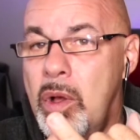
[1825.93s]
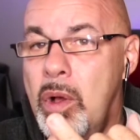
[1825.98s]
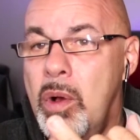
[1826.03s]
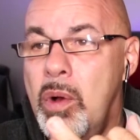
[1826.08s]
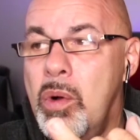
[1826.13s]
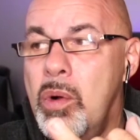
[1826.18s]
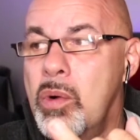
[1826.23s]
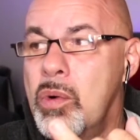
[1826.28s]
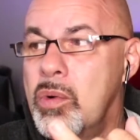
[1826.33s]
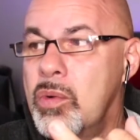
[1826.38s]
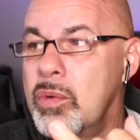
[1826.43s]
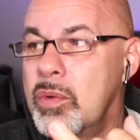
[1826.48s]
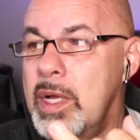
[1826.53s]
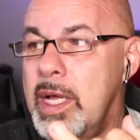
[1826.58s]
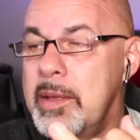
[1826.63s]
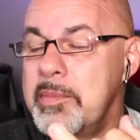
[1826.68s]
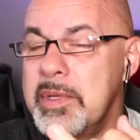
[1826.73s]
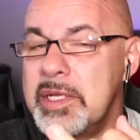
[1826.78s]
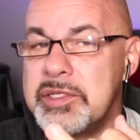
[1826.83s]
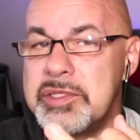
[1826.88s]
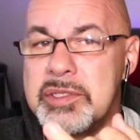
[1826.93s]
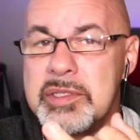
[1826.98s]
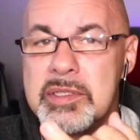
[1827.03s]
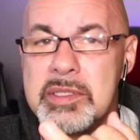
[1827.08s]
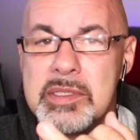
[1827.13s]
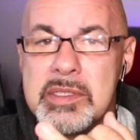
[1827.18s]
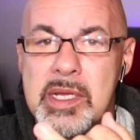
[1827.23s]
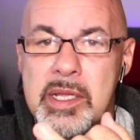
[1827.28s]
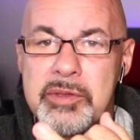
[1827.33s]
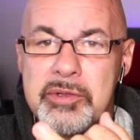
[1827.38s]
Oh, I mentioned
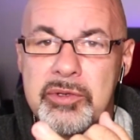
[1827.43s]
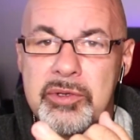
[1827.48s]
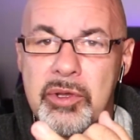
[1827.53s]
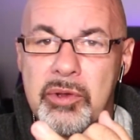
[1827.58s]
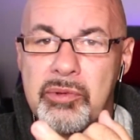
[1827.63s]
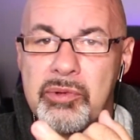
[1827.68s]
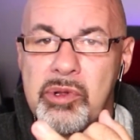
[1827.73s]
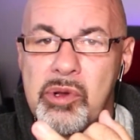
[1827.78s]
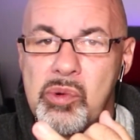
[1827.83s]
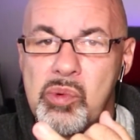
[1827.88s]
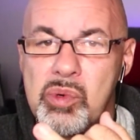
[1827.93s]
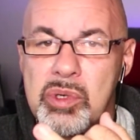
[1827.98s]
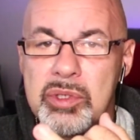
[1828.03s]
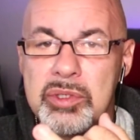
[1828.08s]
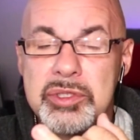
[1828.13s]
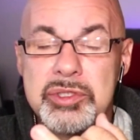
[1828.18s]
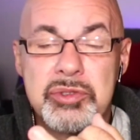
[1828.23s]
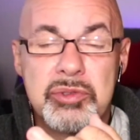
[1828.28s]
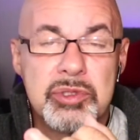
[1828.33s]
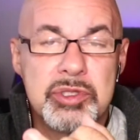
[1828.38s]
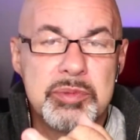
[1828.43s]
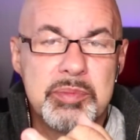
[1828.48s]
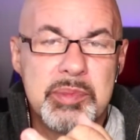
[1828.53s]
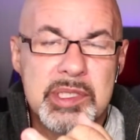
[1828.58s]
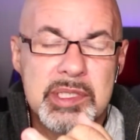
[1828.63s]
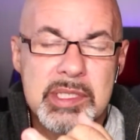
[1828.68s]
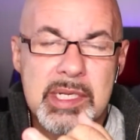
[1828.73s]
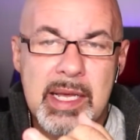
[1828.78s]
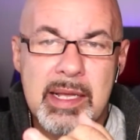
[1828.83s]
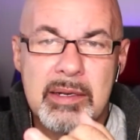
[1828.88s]
another no-no word, George
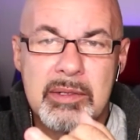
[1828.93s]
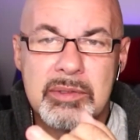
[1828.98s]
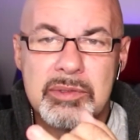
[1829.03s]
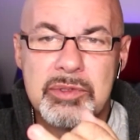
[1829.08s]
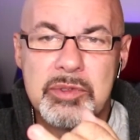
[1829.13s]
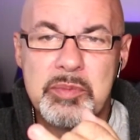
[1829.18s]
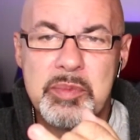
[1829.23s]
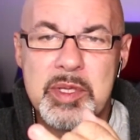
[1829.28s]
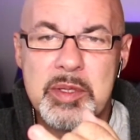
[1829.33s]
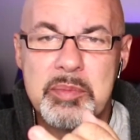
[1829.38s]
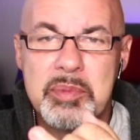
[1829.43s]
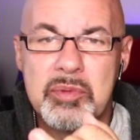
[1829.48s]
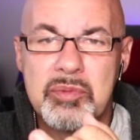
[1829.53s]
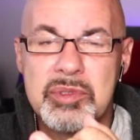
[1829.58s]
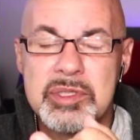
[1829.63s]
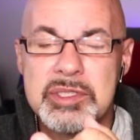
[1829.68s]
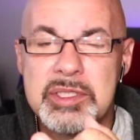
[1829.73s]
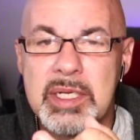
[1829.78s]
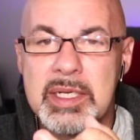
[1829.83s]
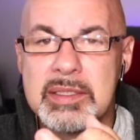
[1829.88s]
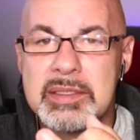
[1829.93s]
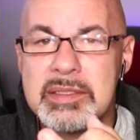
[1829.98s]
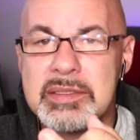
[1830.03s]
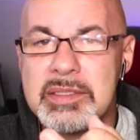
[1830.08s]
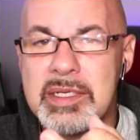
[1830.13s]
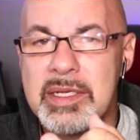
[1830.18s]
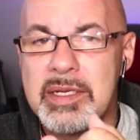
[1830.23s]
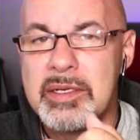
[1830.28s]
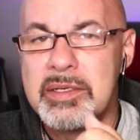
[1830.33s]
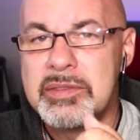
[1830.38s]
MacDonald, who people reject as
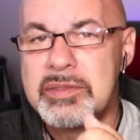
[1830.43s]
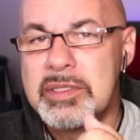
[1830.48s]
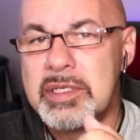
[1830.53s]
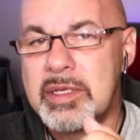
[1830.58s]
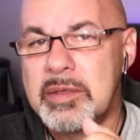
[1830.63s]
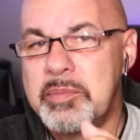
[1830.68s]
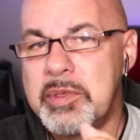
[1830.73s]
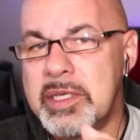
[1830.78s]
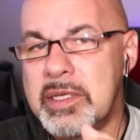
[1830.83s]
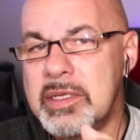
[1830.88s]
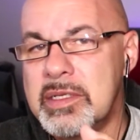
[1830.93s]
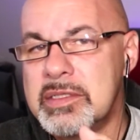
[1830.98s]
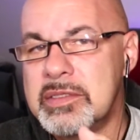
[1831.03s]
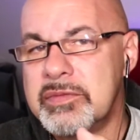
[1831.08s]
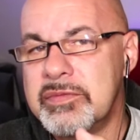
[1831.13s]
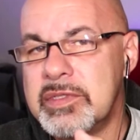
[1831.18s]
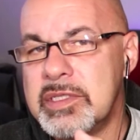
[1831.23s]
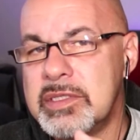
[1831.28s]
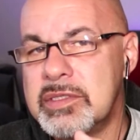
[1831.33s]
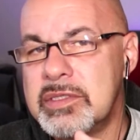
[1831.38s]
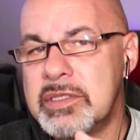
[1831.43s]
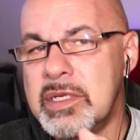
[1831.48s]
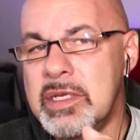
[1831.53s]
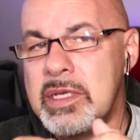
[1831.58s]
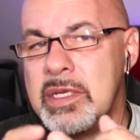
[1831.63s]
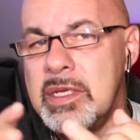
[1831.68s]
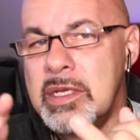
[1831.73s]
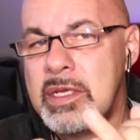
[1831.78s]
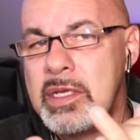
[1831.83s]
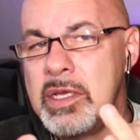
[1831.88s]
a heretic because of his
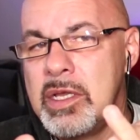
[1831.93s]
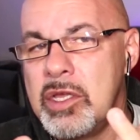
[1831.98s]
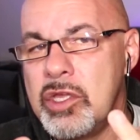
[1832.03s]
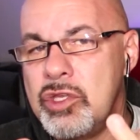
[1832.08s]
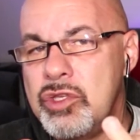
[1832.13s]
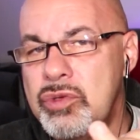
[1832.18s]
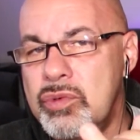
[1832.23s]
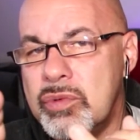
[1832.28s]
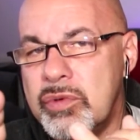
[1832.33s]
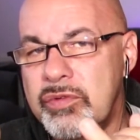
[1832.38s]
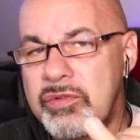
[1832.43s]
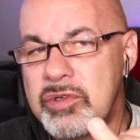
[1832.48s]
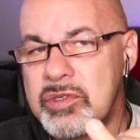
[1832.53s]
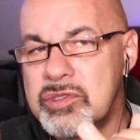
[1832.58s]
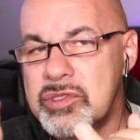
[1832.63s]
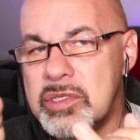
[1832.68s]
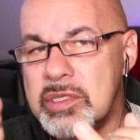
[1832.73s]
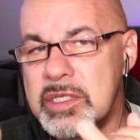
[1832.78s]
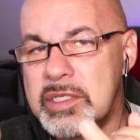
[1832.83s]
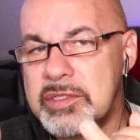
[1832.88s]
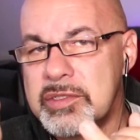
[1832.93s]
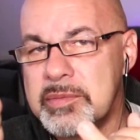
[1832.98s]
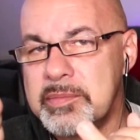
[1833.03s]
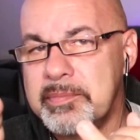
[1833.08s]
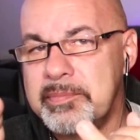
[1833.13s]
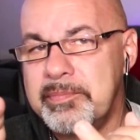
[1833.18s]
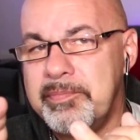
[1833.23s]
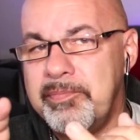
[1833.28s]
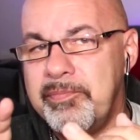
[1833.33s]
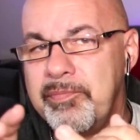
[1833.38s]
universalism,
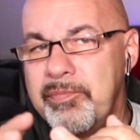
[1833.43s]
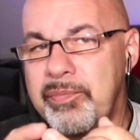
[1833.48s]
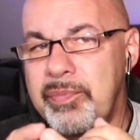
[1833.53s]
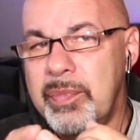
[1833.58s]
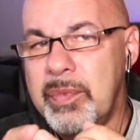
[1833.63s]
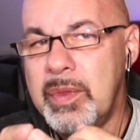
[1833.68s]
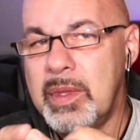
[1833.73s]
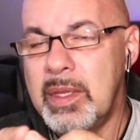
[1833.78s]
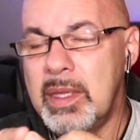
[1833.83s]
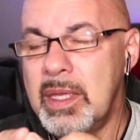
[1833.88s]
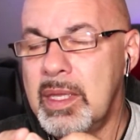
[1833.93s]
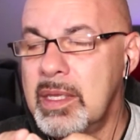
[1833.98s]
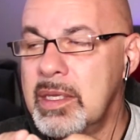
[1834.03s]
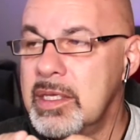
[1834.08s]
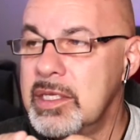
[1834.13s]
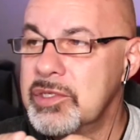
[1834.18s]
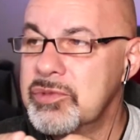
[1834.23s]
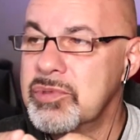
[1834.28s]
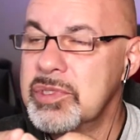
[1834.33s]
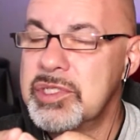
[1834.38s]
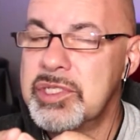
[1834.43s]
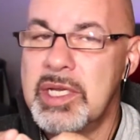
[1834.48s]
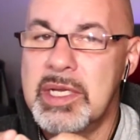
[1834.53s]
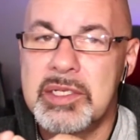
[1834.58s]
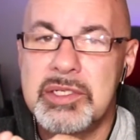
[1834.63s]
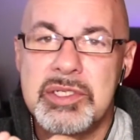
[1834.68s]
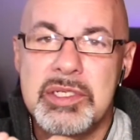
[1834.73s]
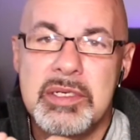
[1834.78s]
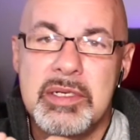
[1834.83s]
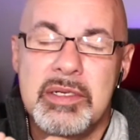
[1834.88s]
his
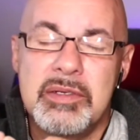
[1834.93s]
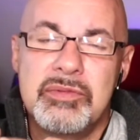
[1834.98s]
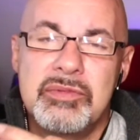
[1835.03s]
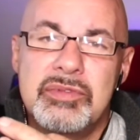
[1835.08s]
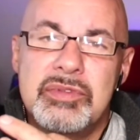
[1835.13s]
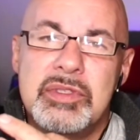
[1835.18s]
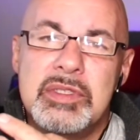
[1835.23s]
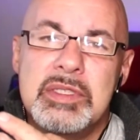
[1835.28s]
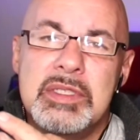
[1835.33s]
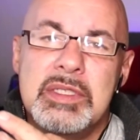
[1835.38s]
rejection of,